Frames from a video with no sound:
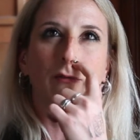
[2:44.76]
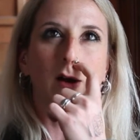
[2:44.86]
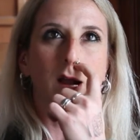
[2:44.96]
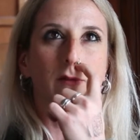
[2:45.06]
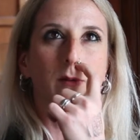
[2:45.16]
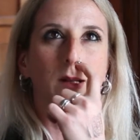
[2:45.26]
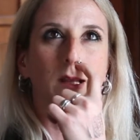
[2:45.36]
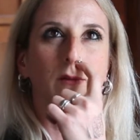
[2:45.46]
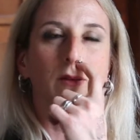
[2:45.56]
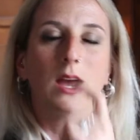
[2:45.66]
I
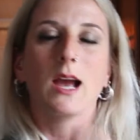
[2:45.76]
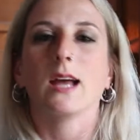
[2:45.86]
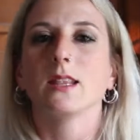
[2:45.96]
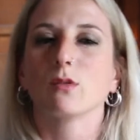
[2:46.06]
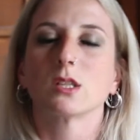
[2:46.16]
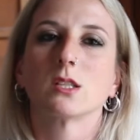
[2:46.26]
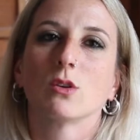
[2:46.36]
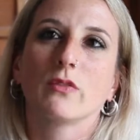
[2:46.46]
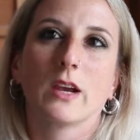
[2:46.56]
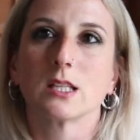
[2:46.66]
believe, and there was no
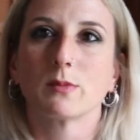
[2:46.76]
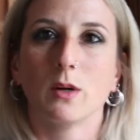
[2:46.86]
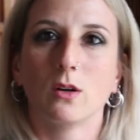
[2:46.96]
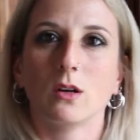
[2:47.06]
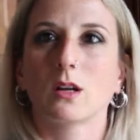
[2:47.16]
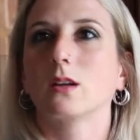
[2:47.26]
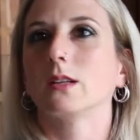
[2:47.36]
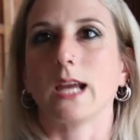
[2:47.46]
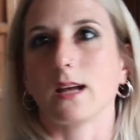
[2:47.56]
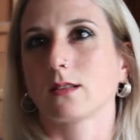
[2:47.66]
Facebook
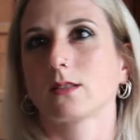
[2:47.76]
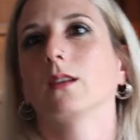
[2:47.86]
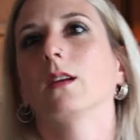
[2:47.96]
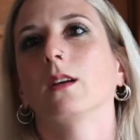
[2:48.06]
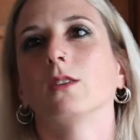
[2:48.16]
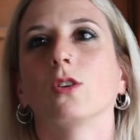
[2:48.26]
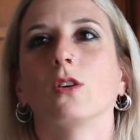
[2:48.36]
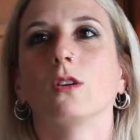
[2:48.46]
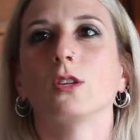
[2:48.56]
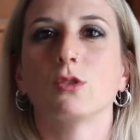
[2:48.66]
yet,
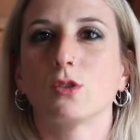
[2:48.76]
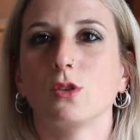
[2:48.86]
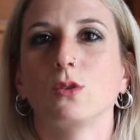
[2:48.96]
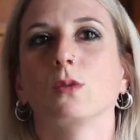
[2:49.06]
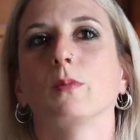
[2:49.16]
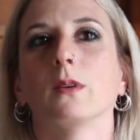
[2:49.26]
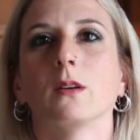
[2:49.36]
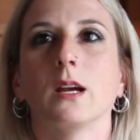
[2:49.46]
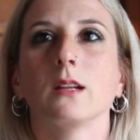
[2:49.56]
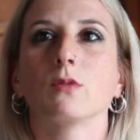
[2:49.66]
no YouTube,
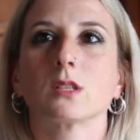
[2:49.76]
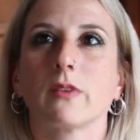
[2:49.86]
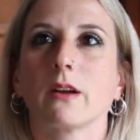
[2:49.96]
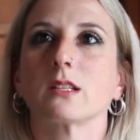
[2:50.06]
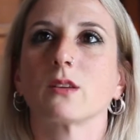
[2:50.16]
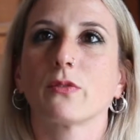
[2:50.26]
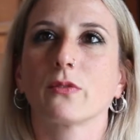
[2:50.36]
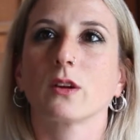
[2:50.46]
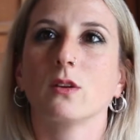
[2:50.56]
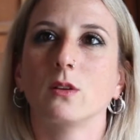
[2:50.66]
and it was very
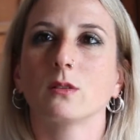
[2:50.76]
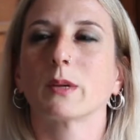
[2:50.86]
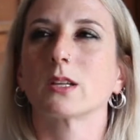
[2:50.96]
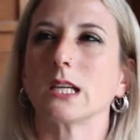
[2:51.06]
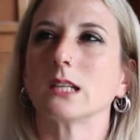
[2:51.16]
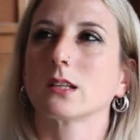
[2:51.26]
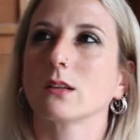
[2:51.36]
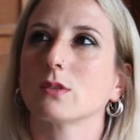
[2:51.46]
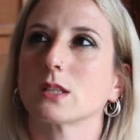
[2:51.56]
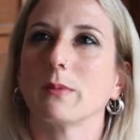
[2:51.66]
difficult because internet
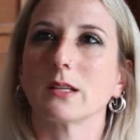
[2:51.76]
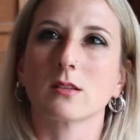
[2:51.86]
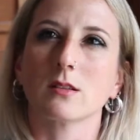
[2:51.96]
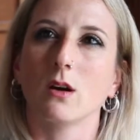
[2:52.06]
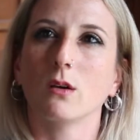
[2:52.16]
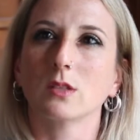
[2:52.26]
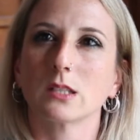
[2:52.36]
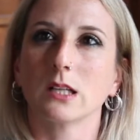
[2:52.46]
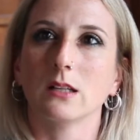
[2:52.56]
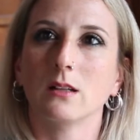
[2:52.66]
was a bit slow
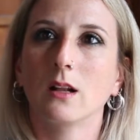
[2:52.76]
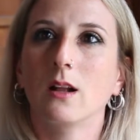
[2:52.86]
still.